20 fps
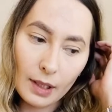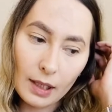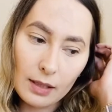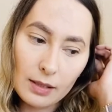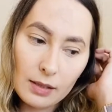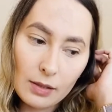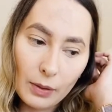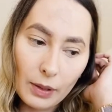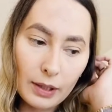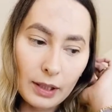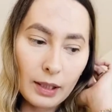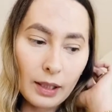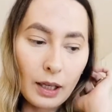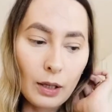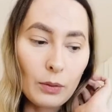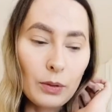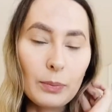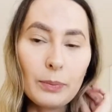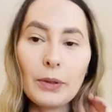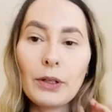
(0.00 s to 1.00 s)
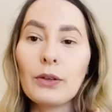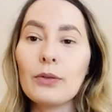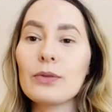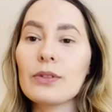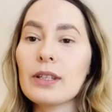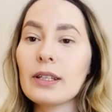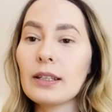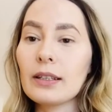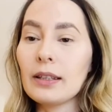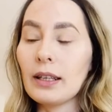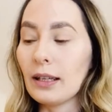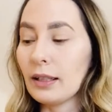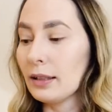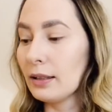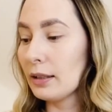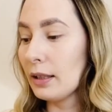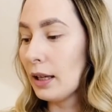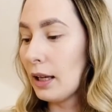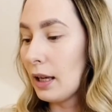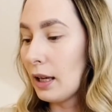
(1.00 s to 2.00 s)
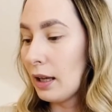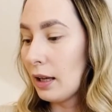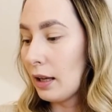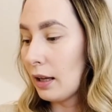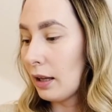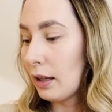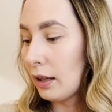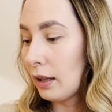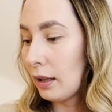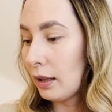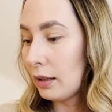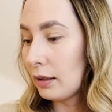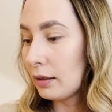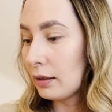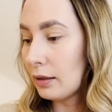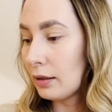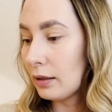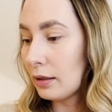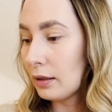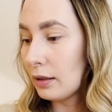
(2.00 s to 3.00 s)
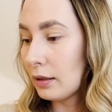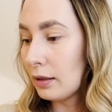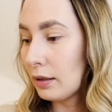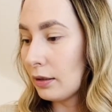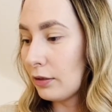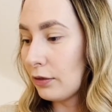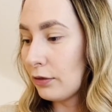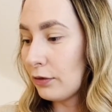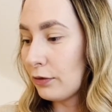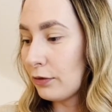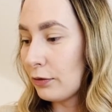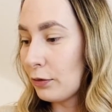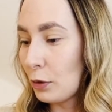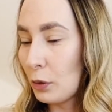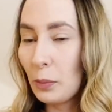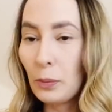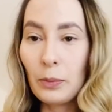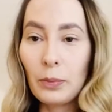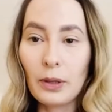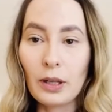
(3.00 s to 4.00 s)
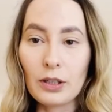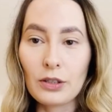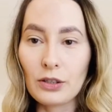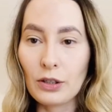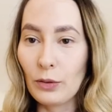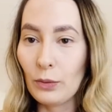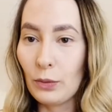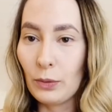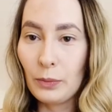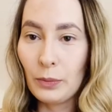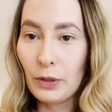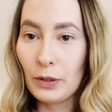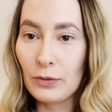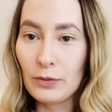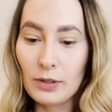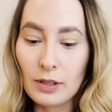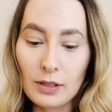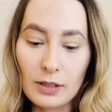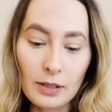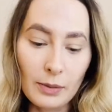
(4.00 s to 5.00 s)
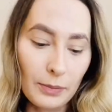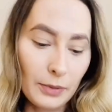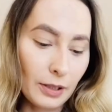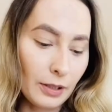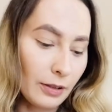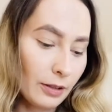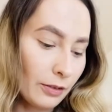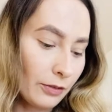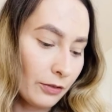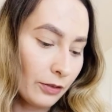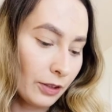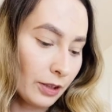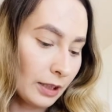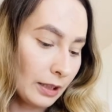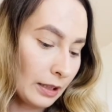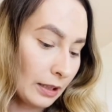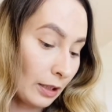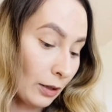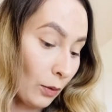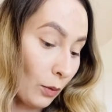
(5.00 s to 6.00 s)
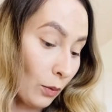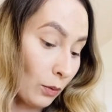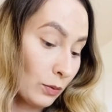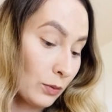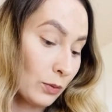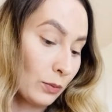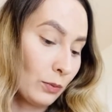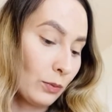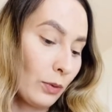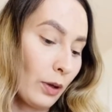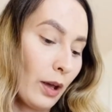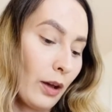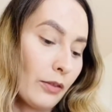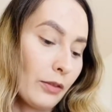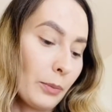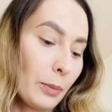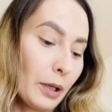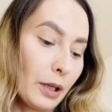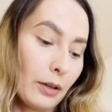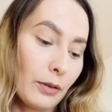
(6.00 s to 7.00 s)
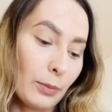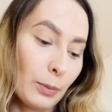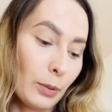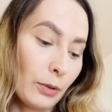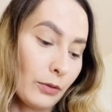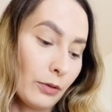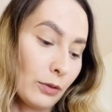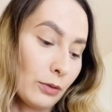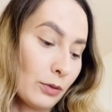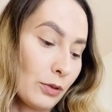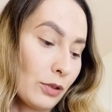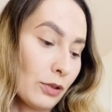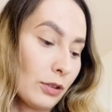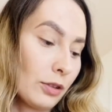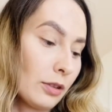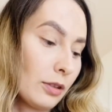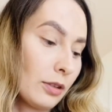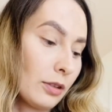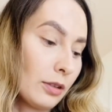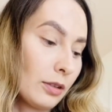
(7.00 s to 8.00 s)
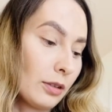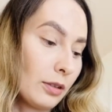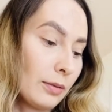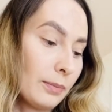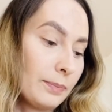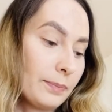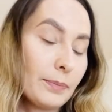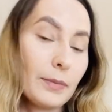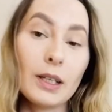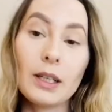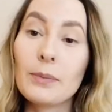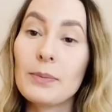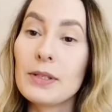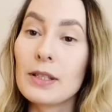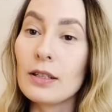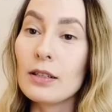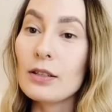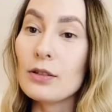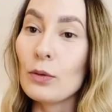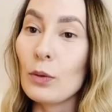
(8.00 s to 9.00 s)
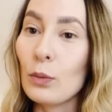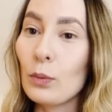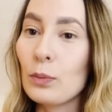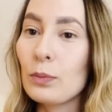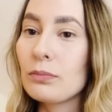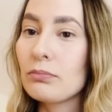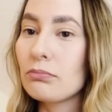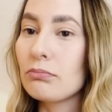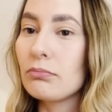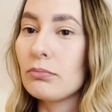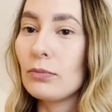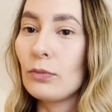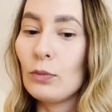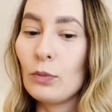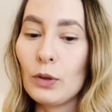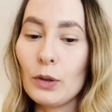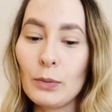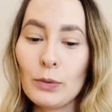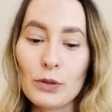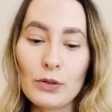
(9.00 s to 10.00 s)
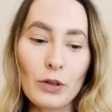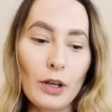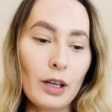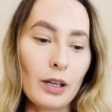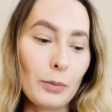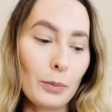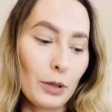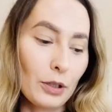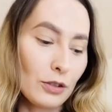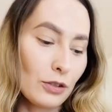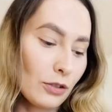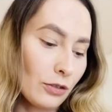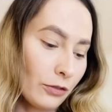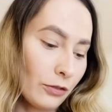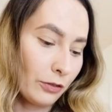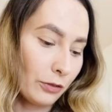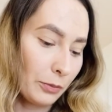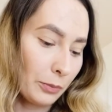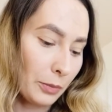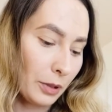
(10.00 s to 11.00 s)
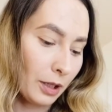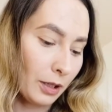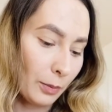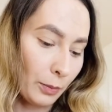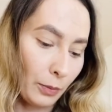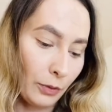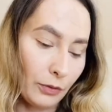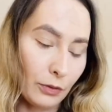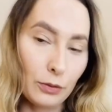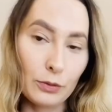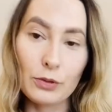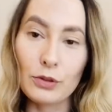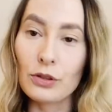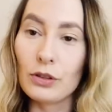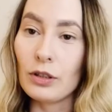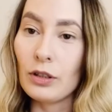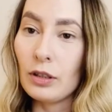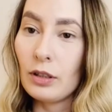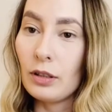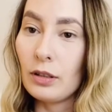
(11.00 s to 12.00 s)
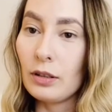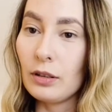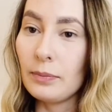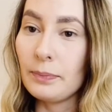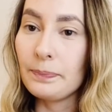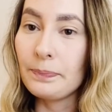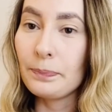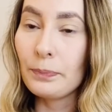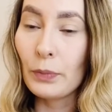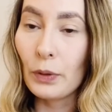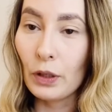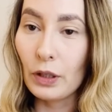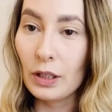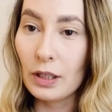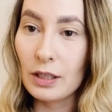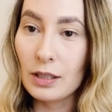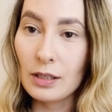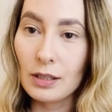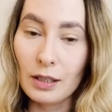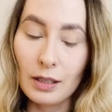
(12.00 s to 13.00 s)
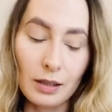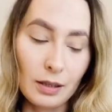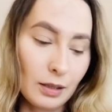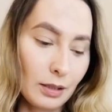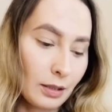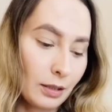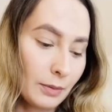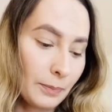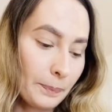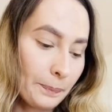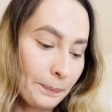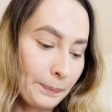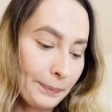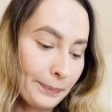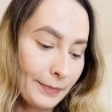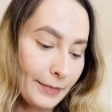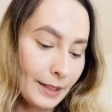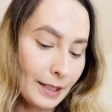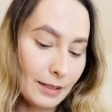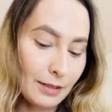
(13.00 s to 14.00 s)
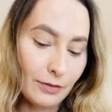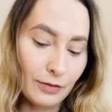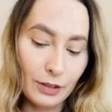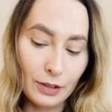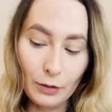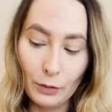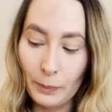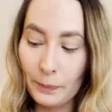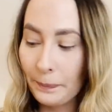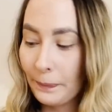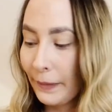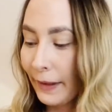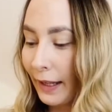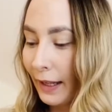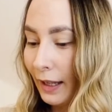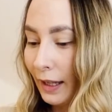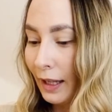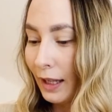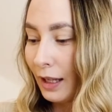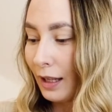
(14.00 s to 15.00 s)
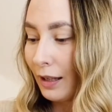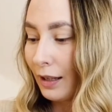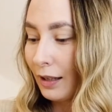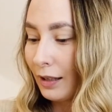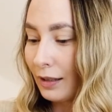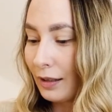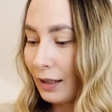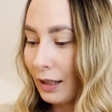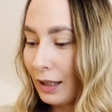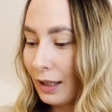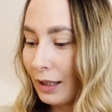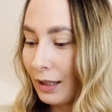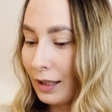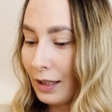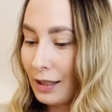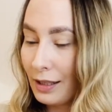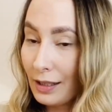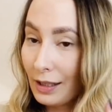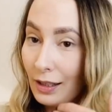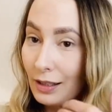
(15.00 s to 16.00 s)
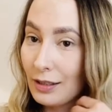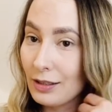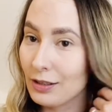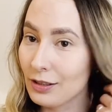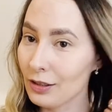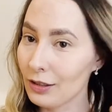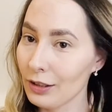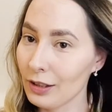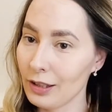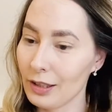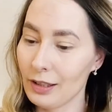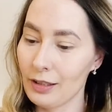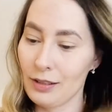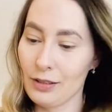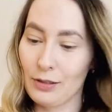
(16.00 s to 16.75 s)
So I think I will be using that. And for blush I will be using something different, and I also do have a Makeup Revolution lipstick, so we'll be trying a bunch Makeup Revolution products in this video. Then let's get started.